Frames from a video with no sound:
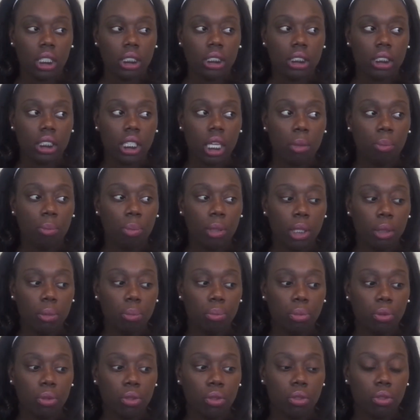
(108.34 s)
Some
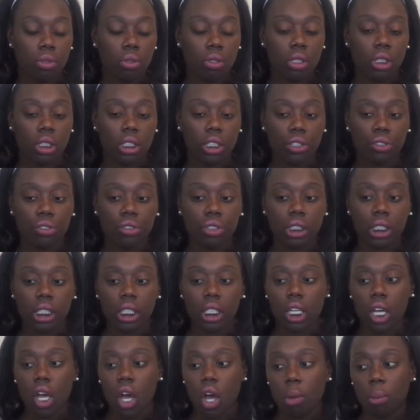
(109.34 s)
people
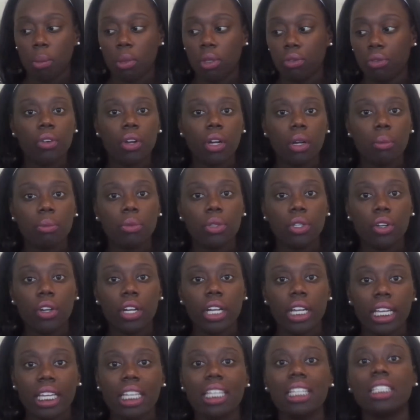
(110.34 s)
literally comb it from your
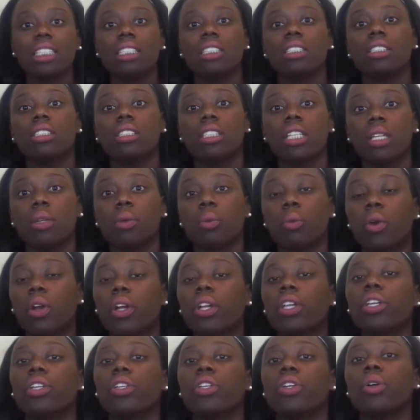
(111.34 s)
ends and
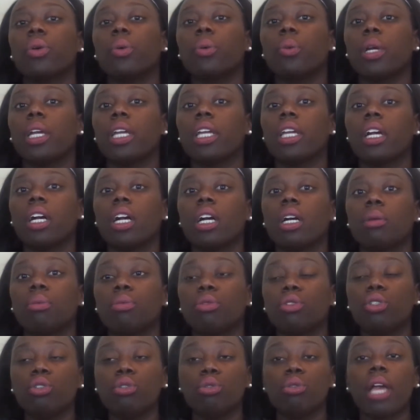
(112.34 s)
working your way
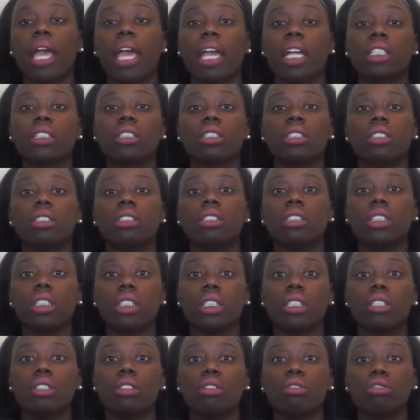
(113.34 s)
up, you actually
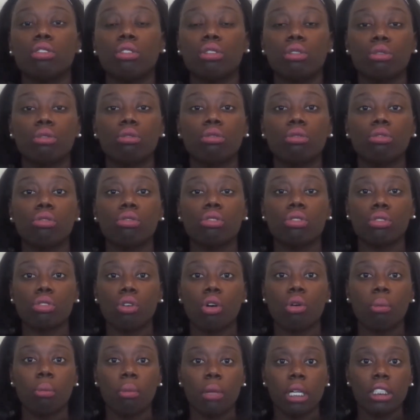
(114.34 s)
still lose
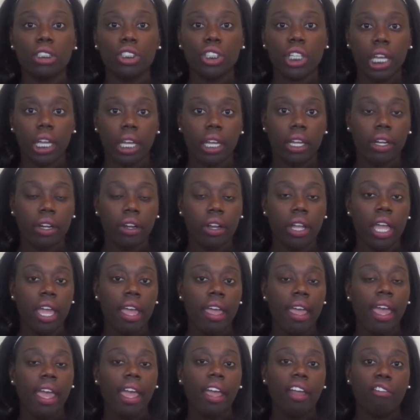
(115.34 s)
so much hair.
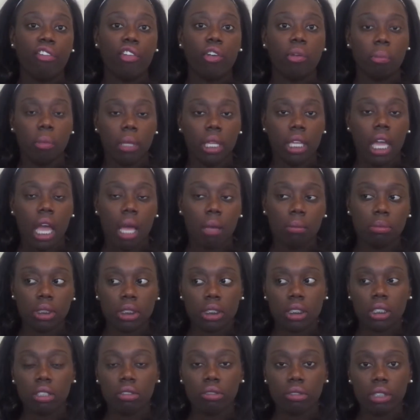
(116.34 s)
And for me, I'm
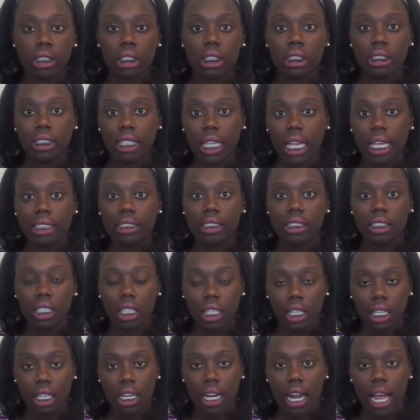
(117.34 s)
still really
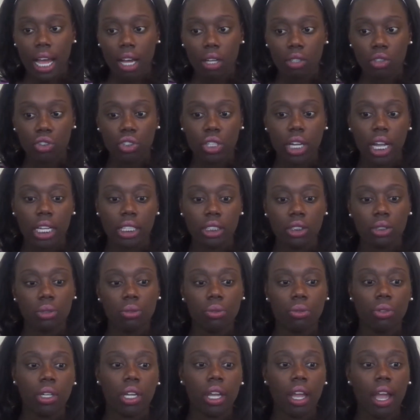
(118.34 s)
testing it out, trying to
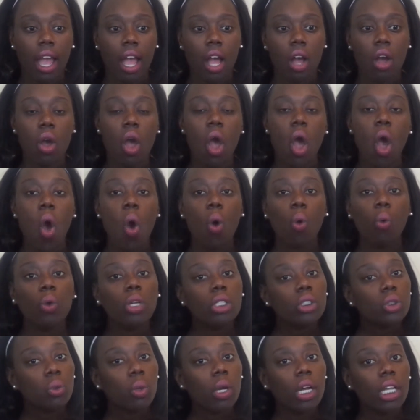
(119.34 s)
figure out
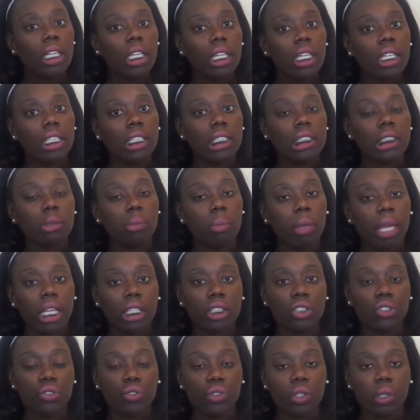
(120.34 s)
which one is
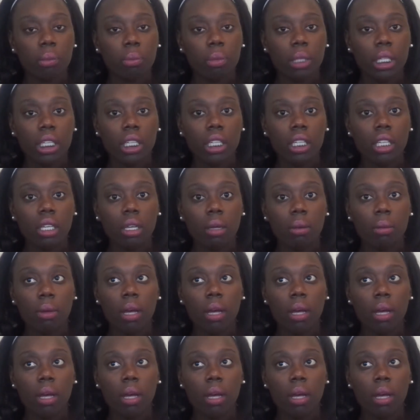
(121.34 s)
best for me.